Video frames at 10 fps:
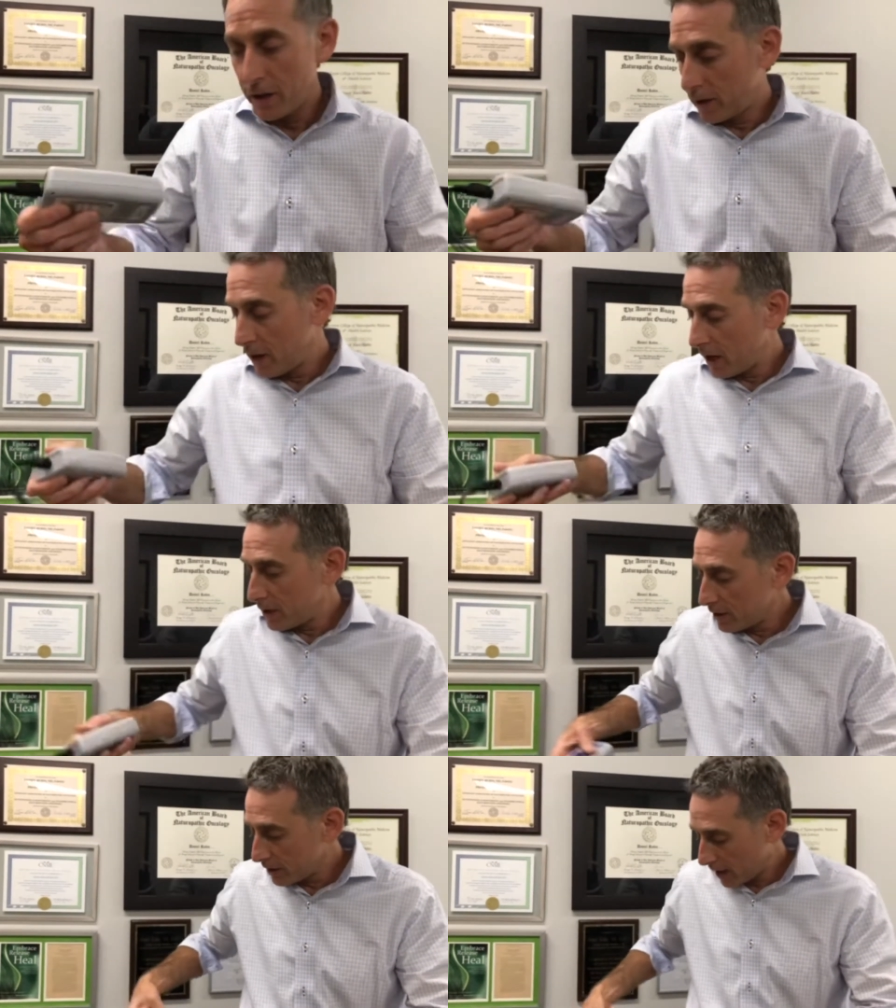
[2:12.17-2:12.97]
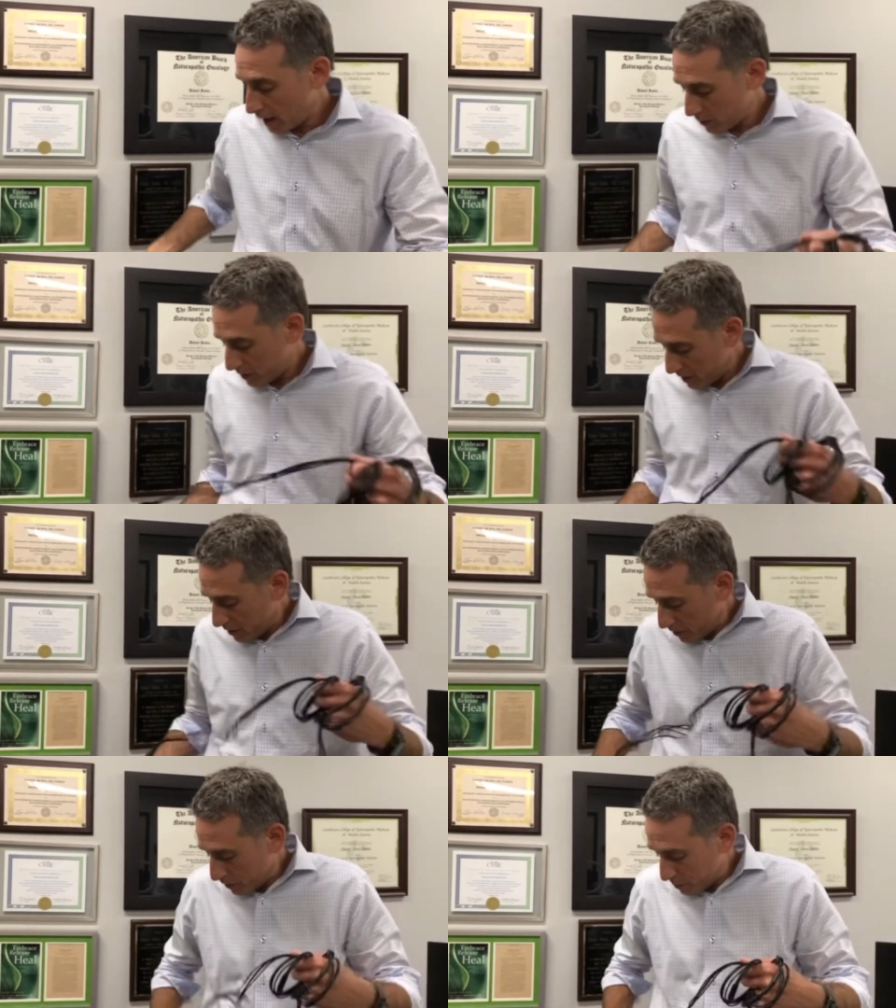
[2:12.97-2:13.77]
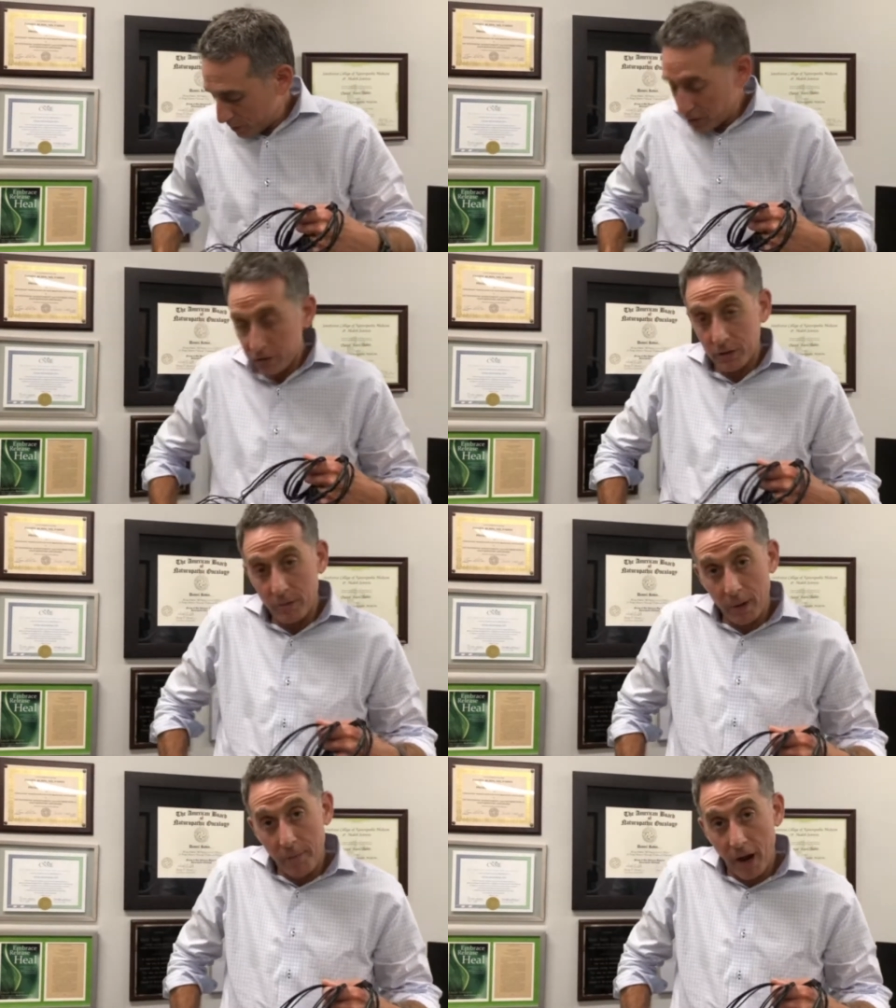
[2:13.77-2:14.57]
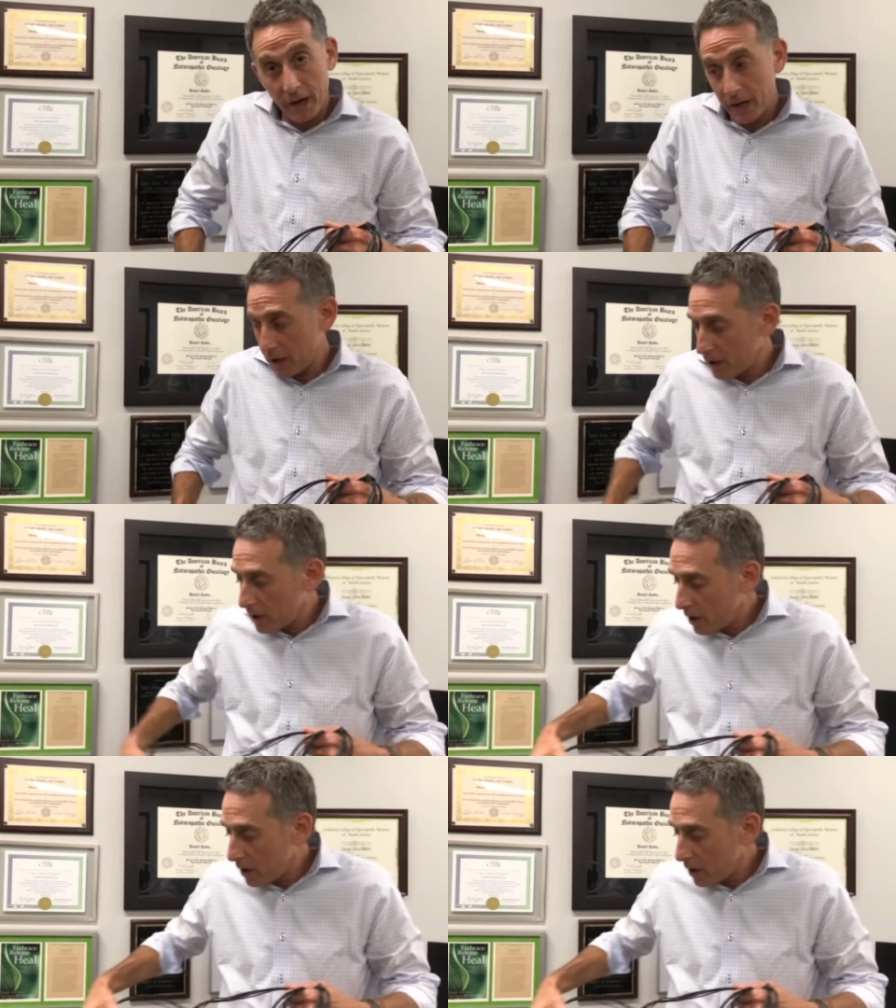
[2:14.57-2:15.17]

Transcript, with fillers: And then I would either just put this in my pocket